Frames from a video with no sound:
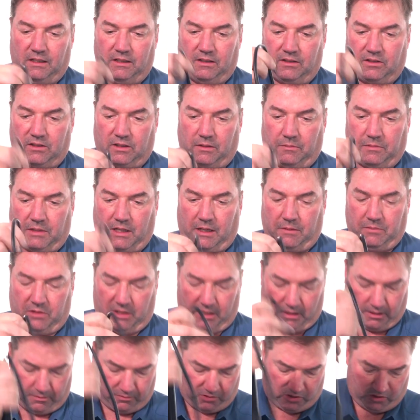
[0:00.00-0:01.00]
Sometimes
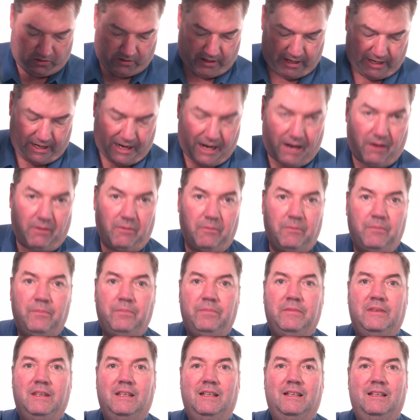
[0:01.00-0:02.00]
it comes straight out,
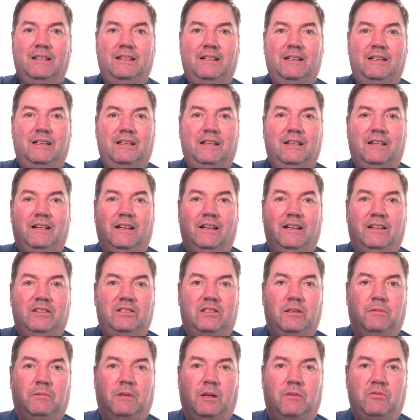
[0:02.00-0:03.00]
and
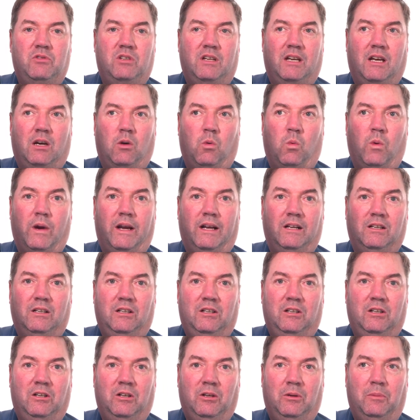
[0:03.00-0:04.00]
sometimes you got to
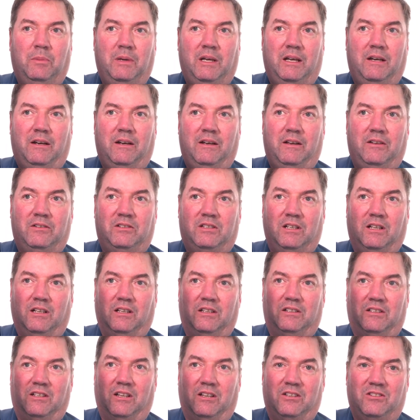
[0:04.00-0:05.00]
wiggle a little bit until
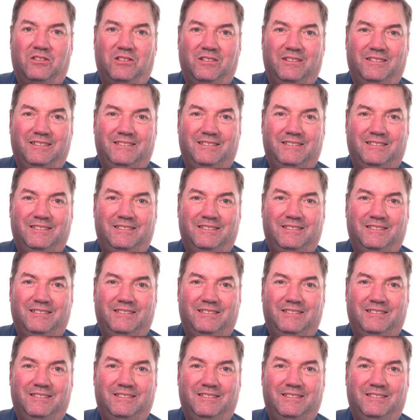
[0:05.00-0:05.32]
it does.